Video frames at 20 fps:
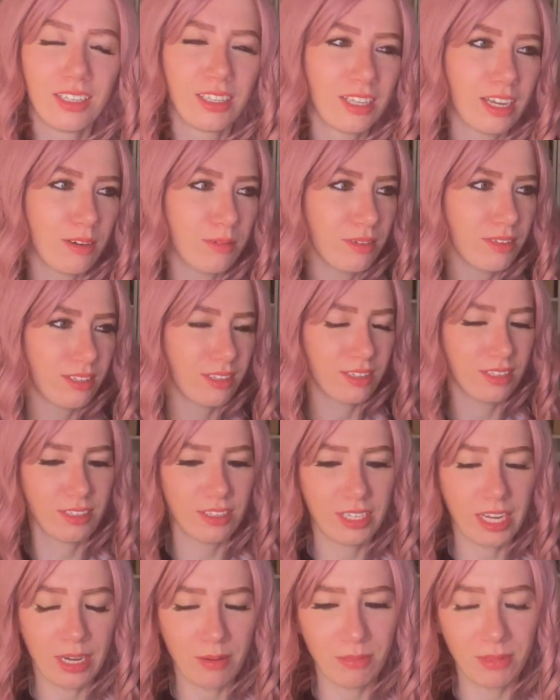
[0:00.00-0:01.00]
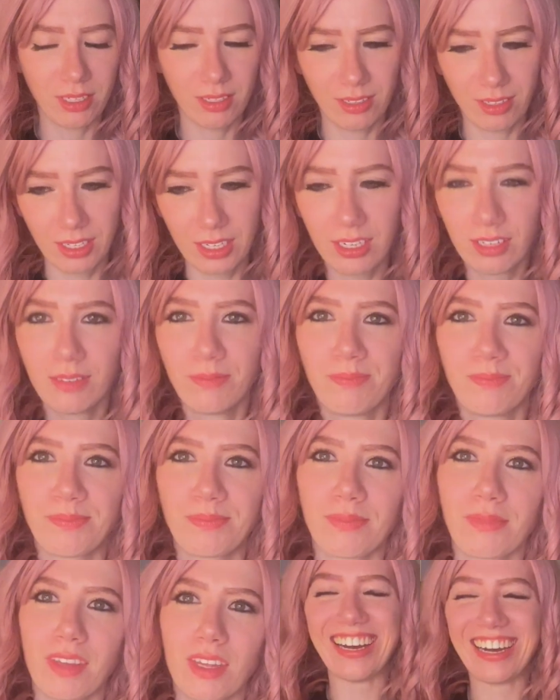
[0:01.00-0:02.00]
That was Tainted.
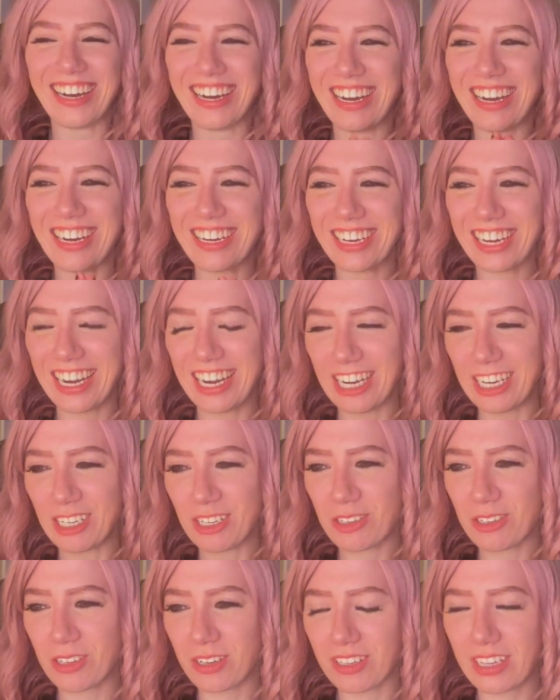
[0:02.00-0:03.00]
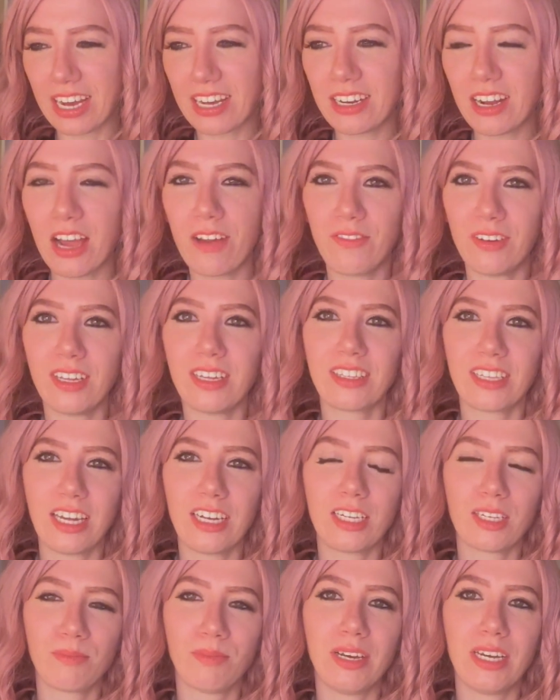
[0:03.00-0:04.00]
Okay, so I feel like that
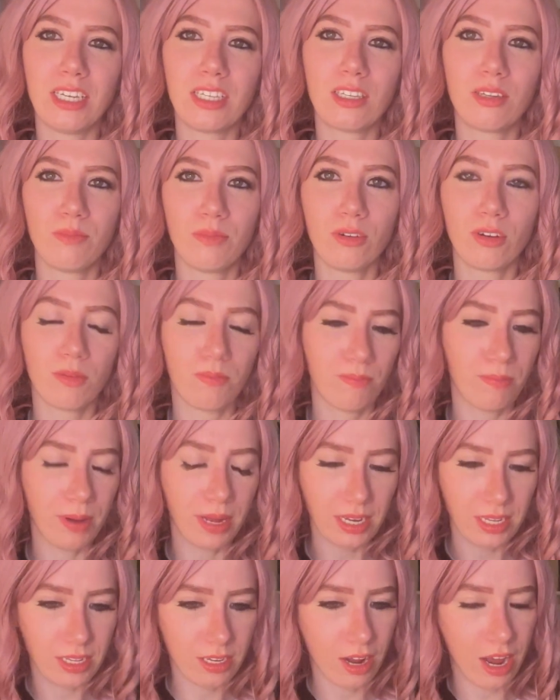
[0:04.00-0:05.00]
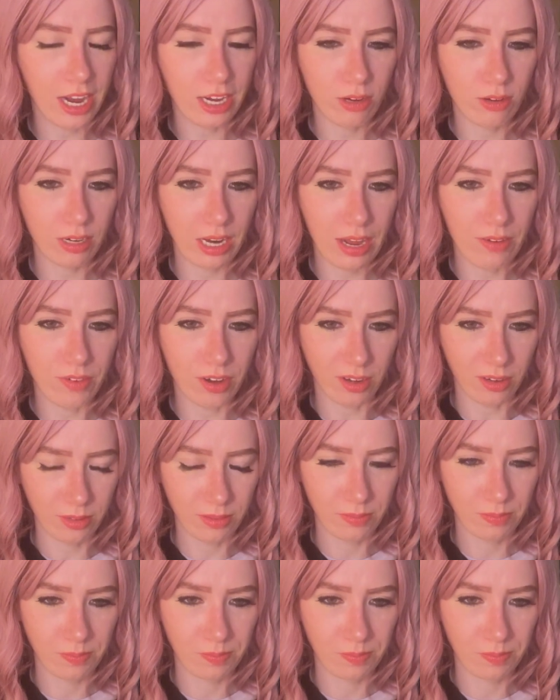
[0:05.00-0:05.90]
explains the book better than I could ever.